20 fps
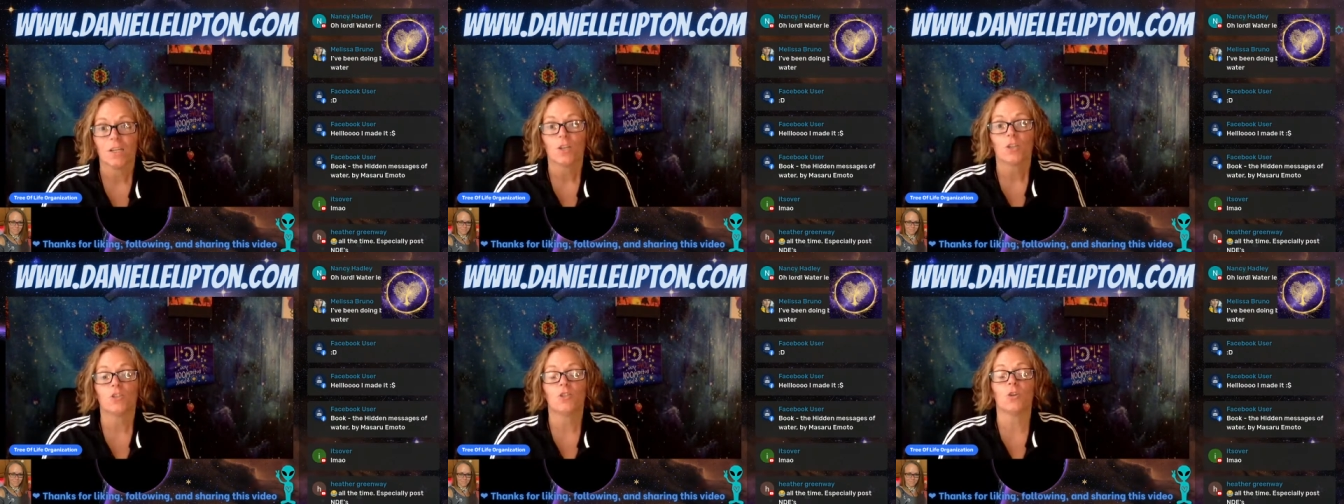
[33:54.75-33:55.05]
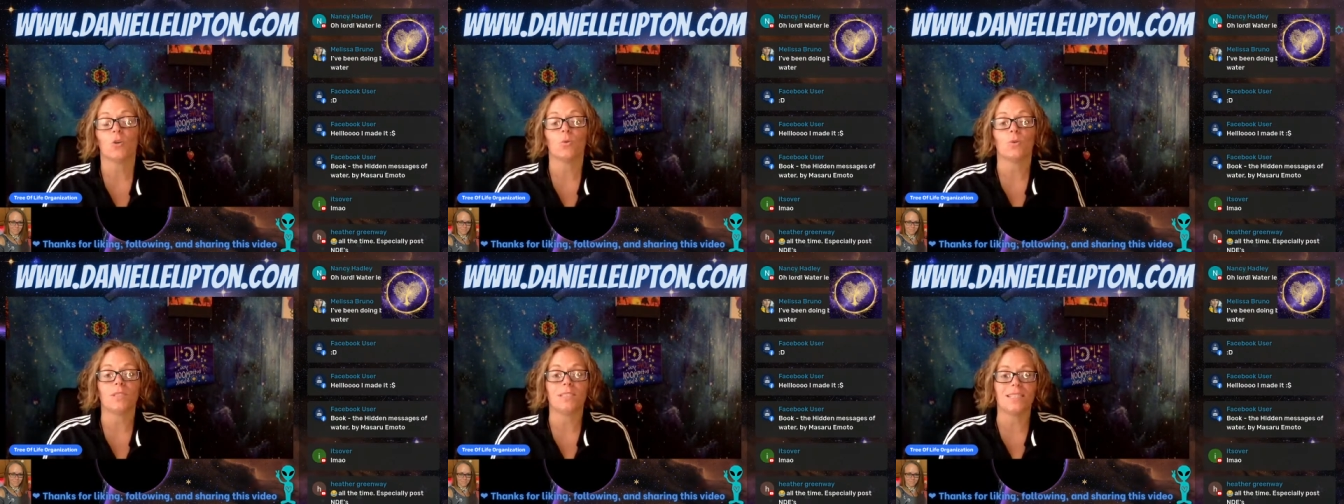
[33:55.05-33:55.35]

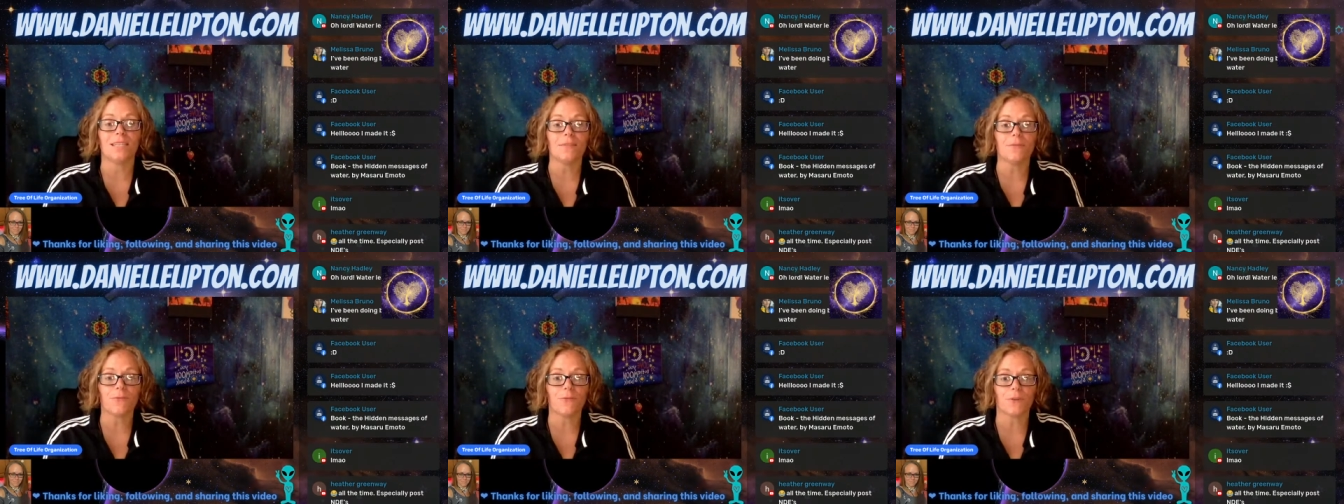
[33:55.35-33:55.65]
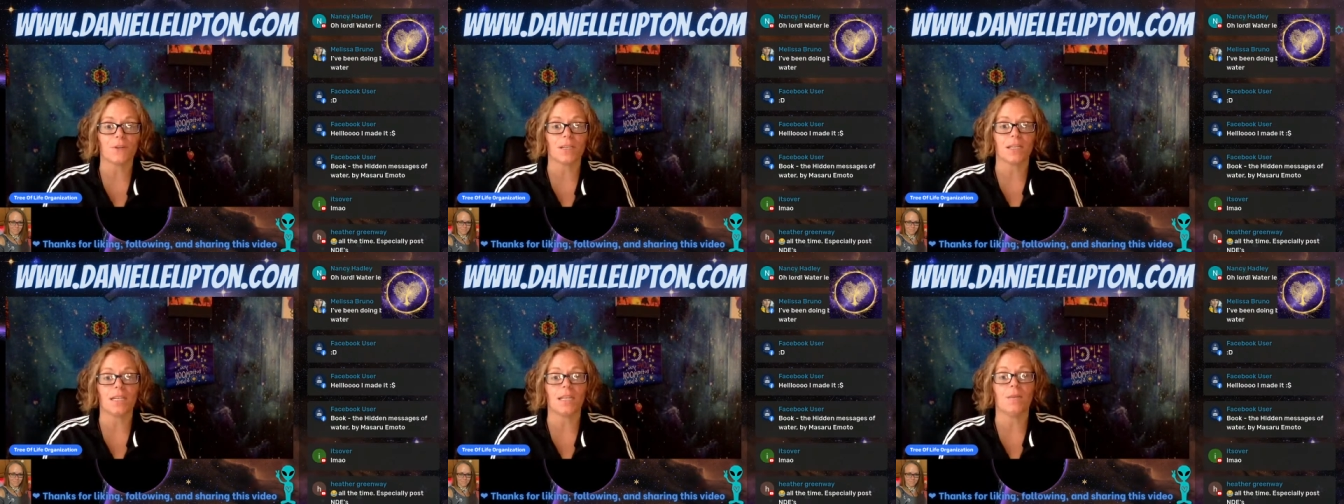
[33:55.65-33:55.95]
So
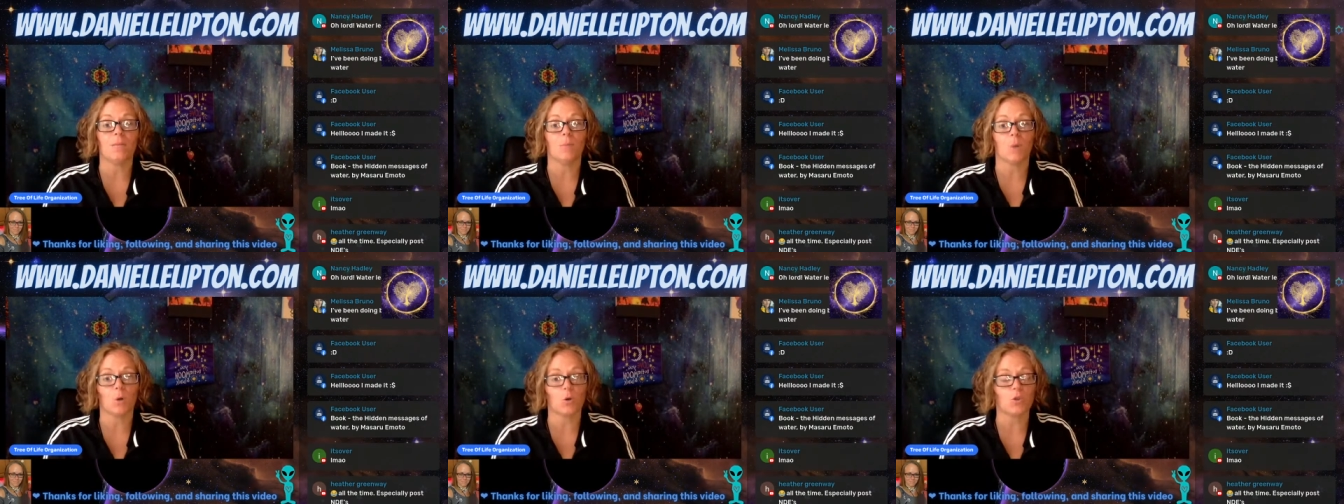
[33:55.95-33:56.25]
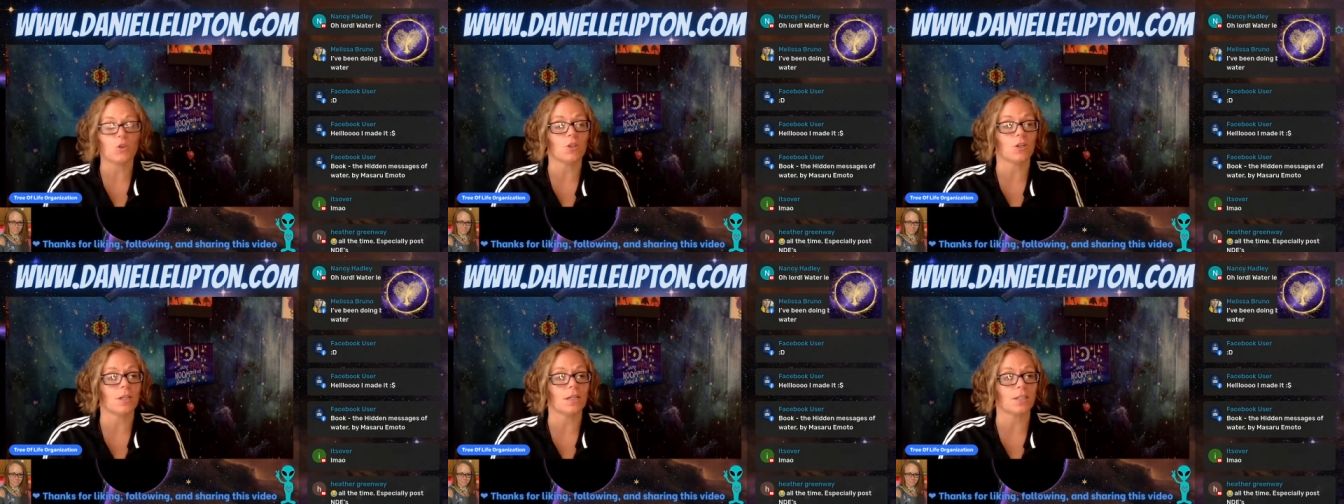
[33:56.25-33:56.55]
different
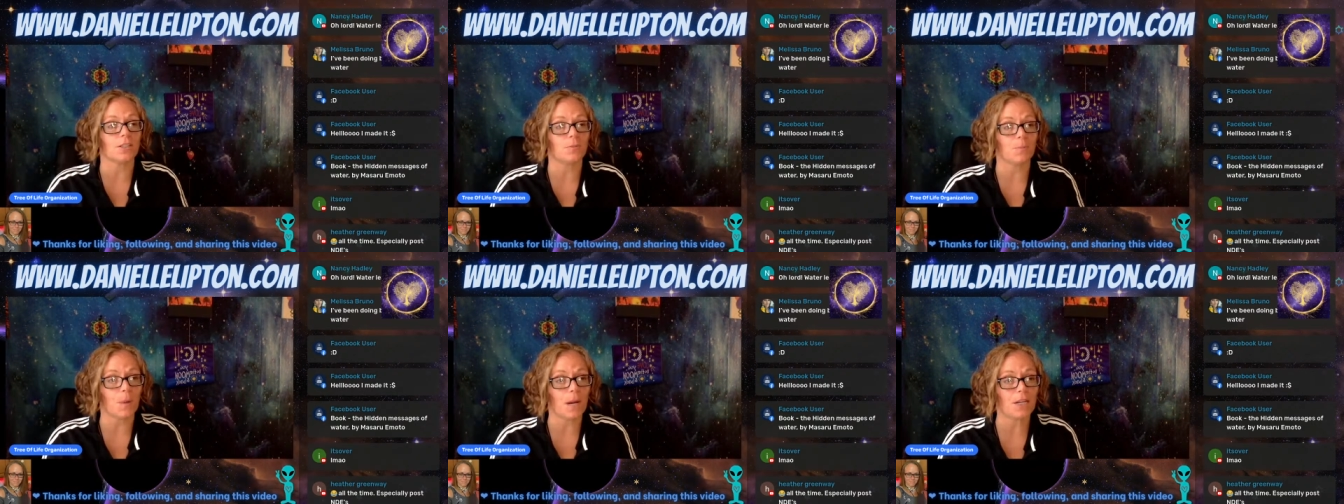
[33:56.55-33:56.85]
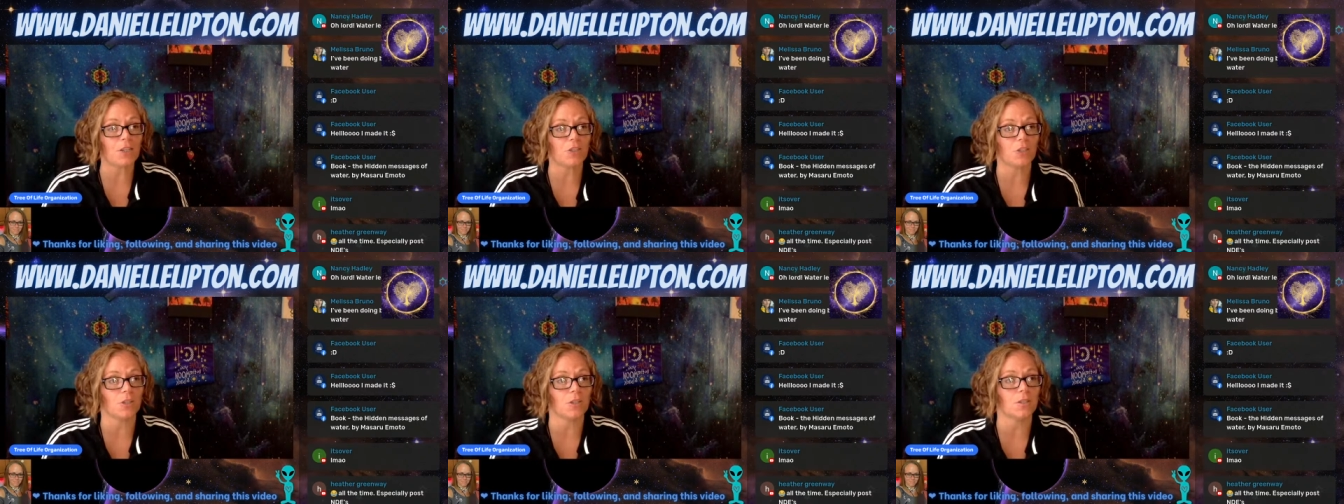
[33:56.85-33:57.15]
emotional
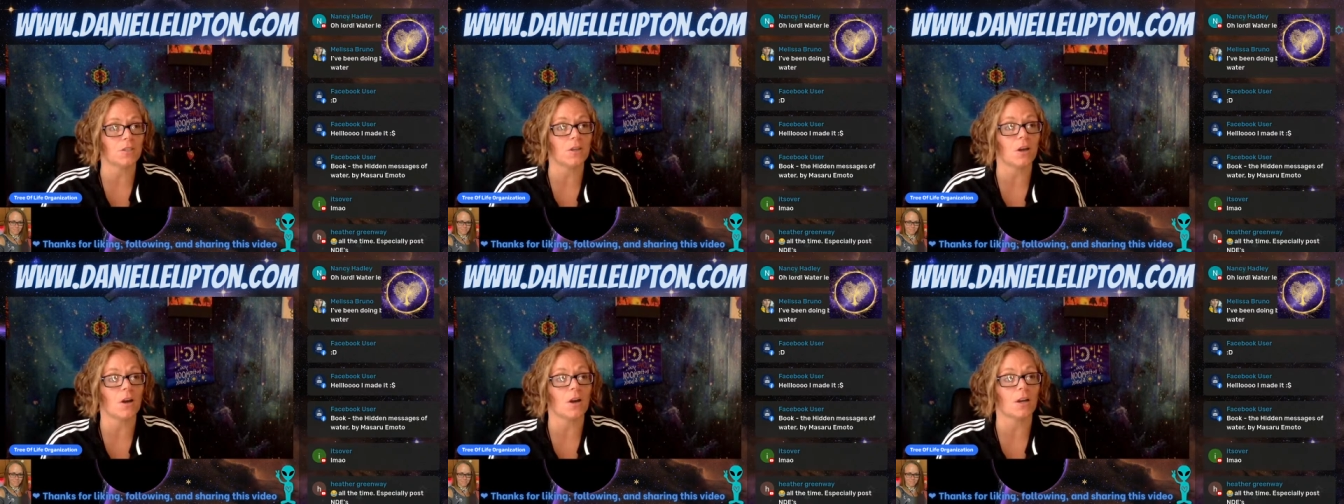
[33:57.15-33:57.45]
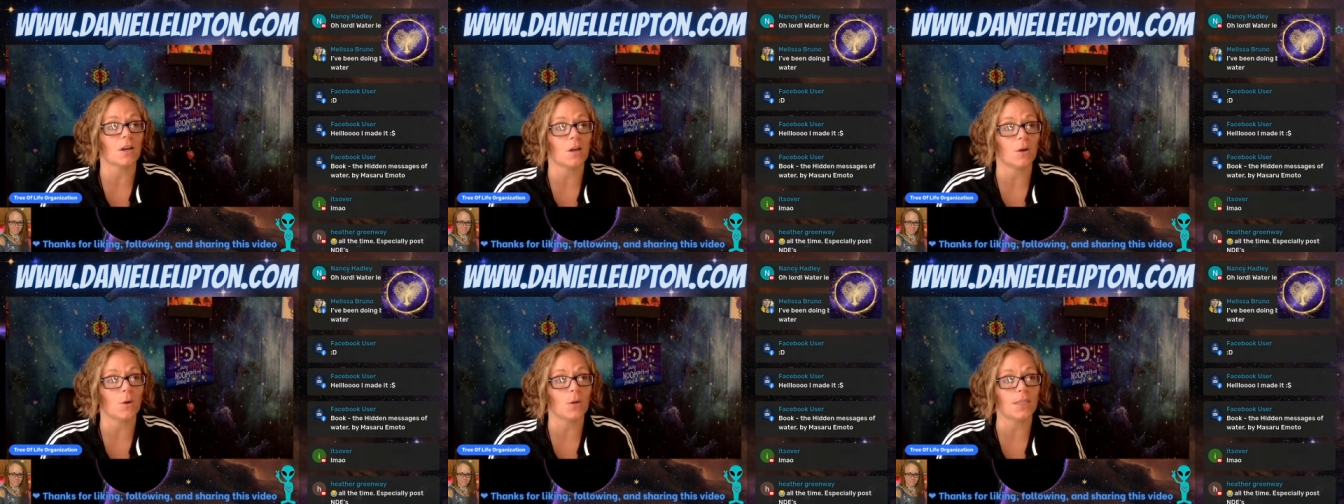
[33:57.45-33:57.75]
expressions
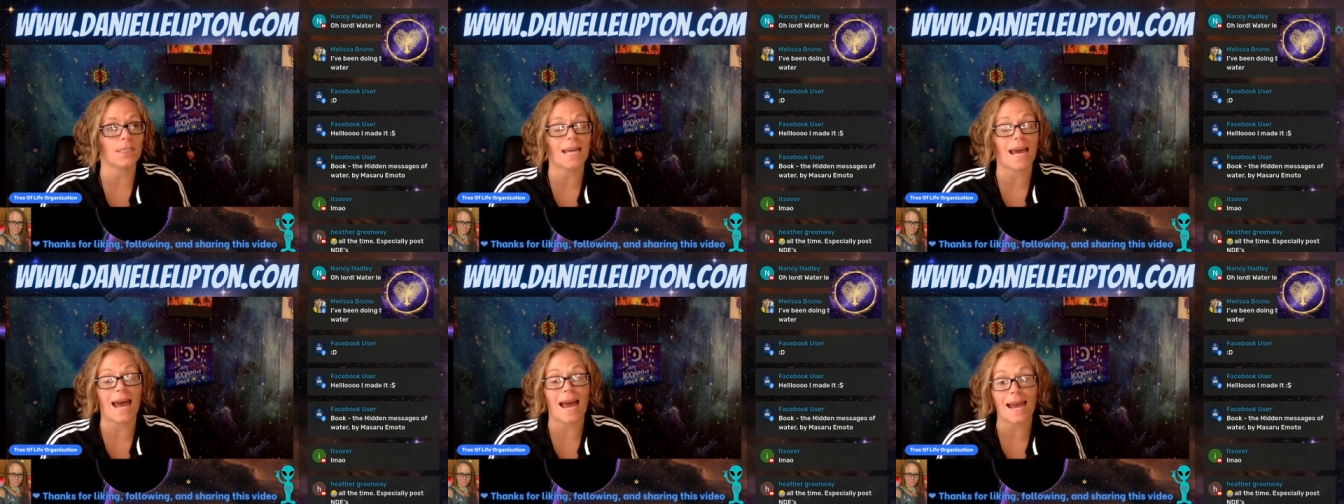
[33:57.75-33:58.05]
are going to